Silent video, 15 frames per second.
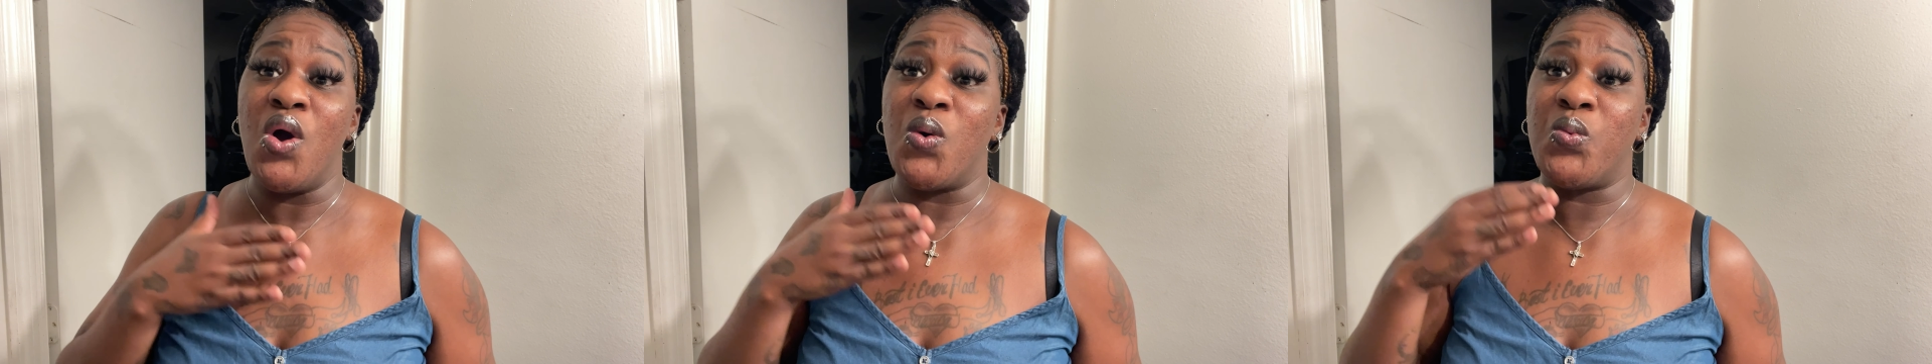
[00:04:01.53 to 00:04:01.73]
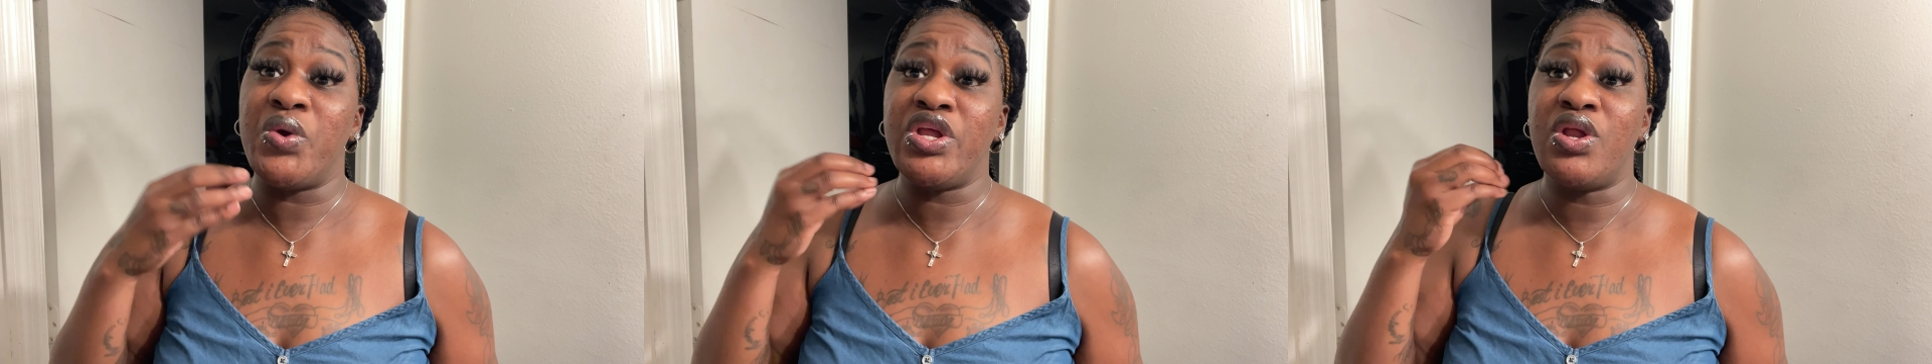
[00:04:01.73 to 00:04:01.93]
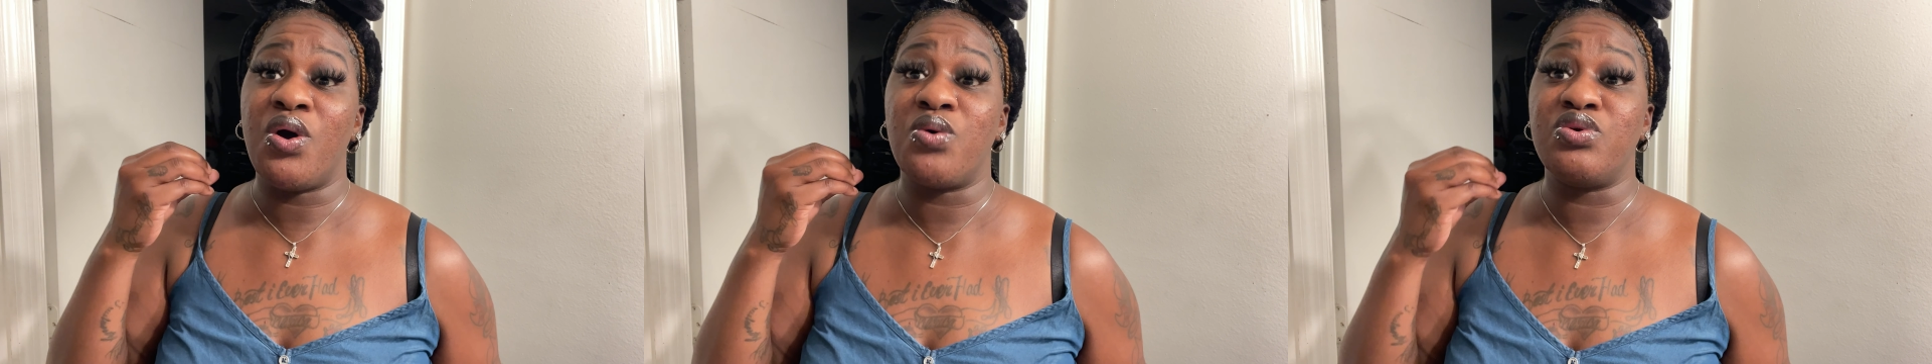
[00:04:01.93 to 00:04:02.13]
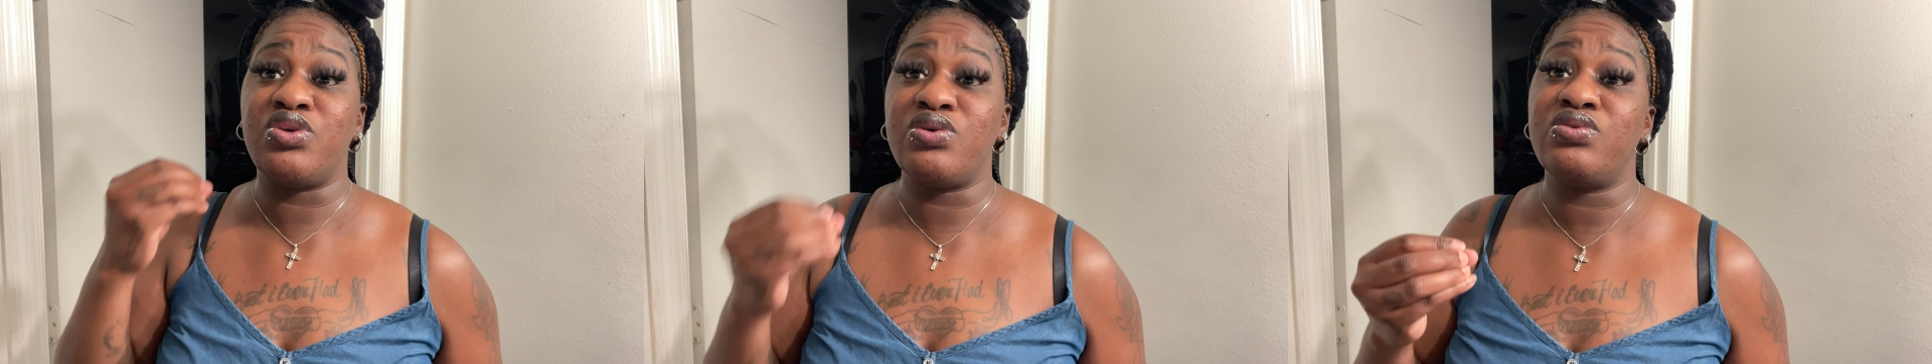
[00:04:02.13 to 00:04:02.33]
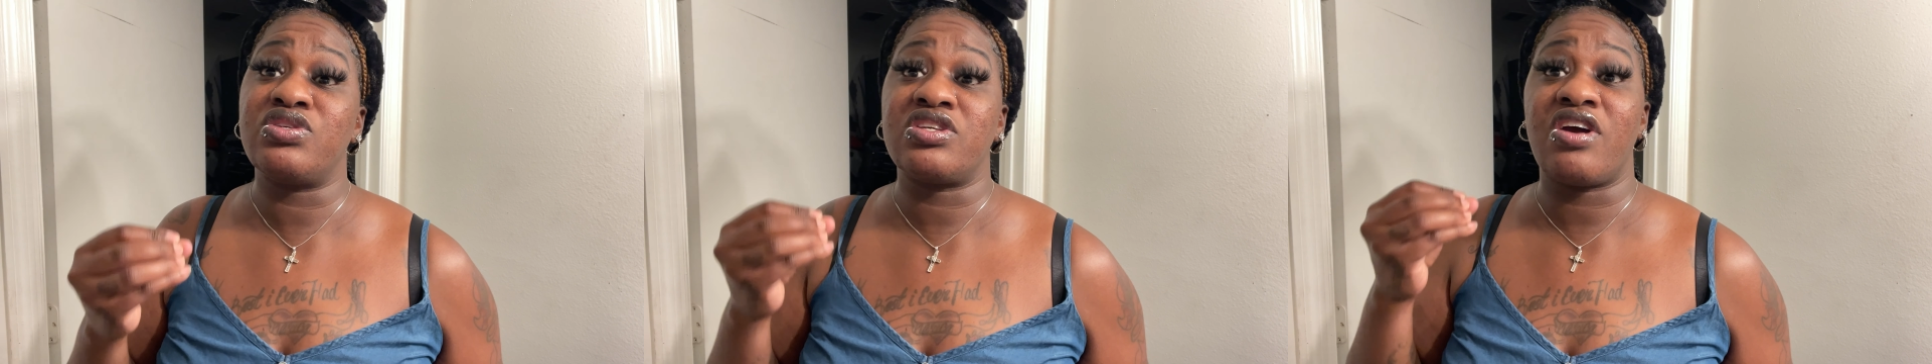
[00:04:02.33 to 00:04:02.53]
we don't
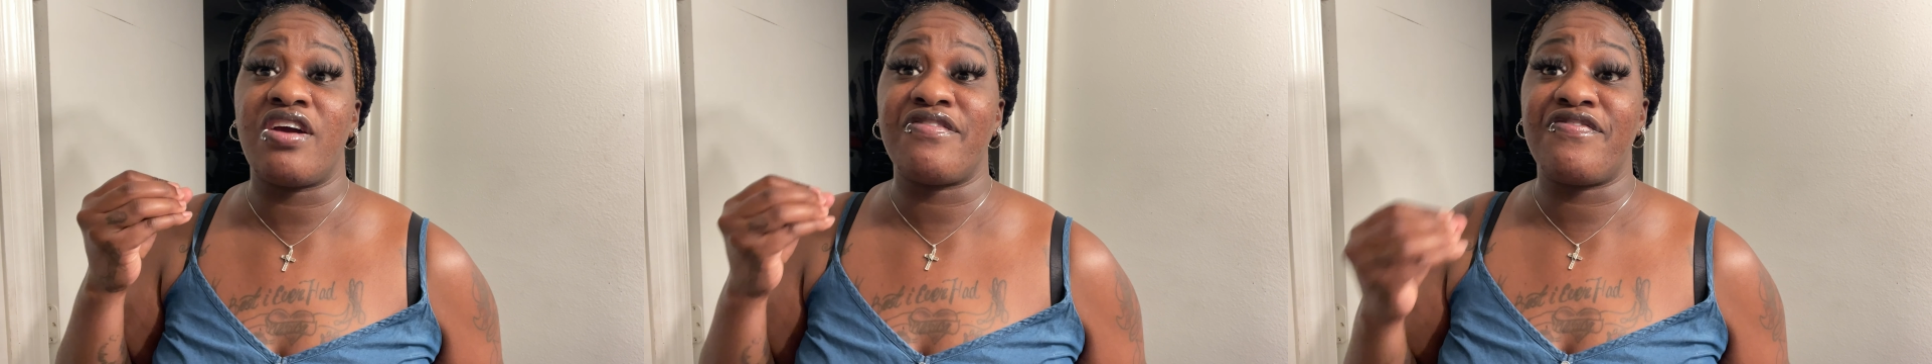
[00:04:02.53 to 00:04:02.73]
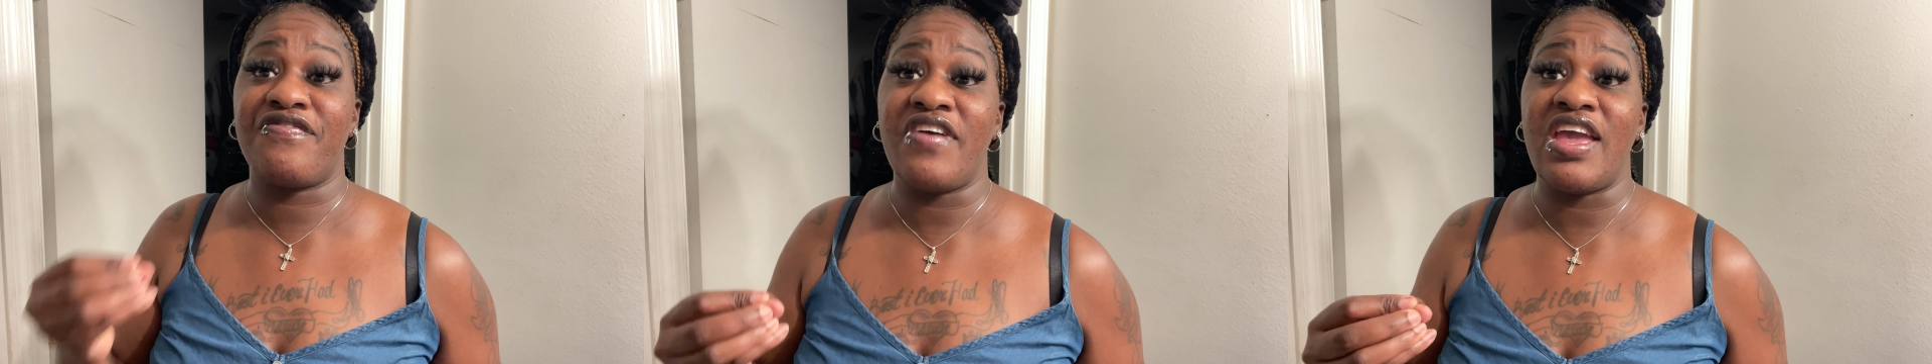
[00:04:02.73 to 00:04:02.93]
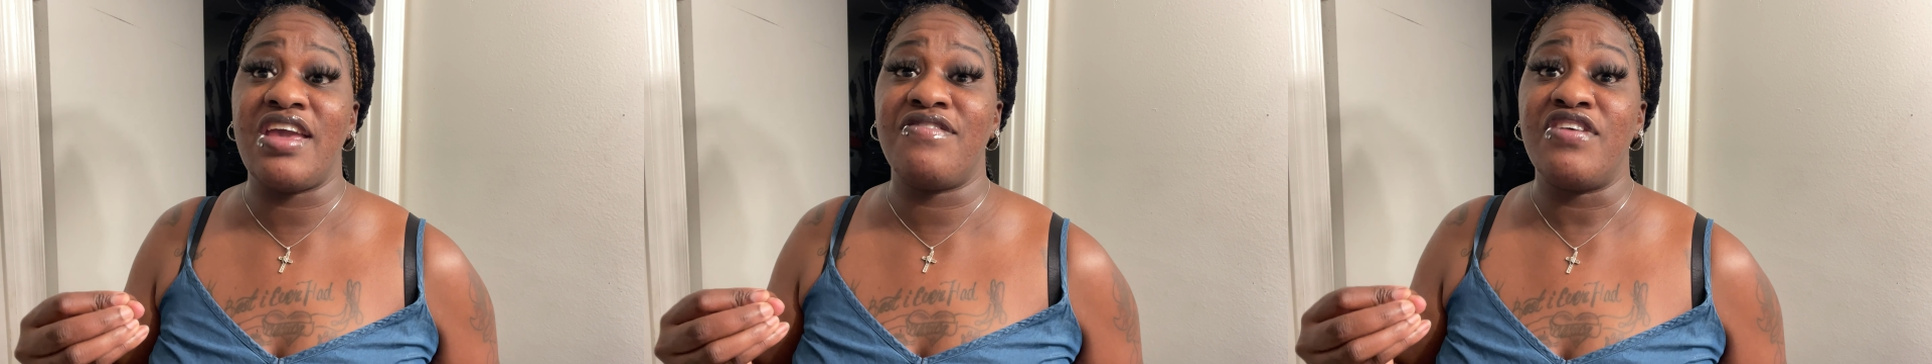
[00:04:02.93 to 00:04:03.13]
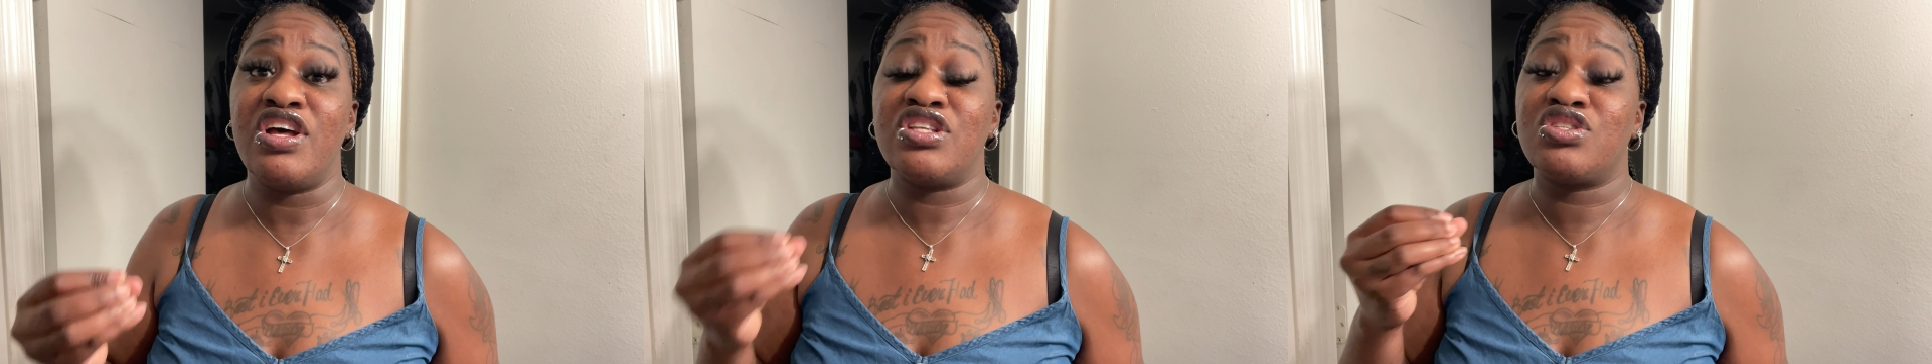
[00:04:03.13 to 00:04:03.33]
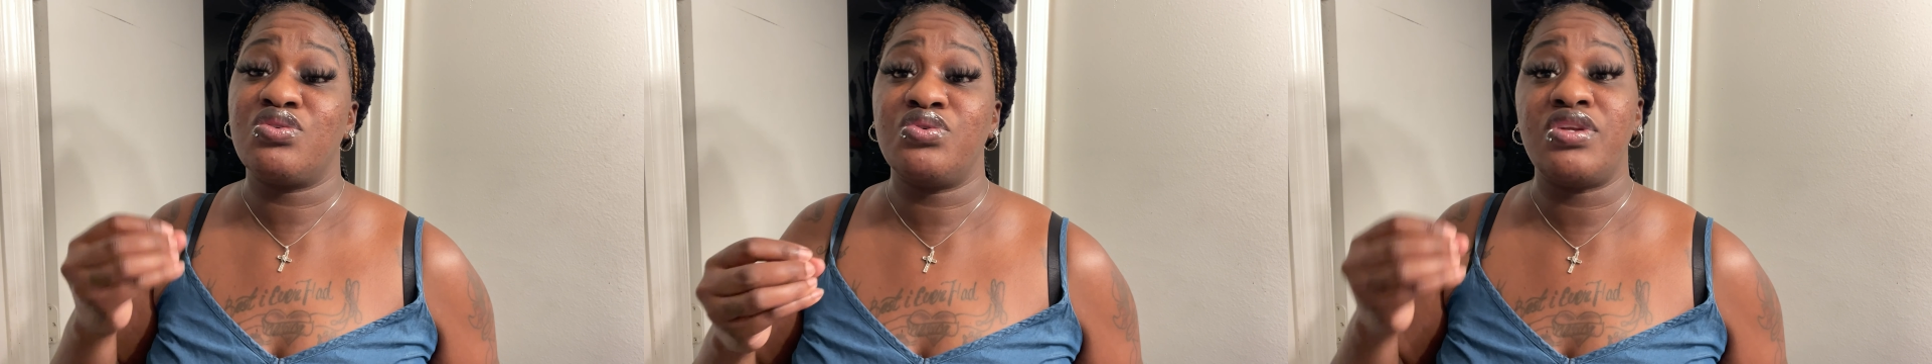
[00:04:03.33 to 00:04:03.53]
use our faith to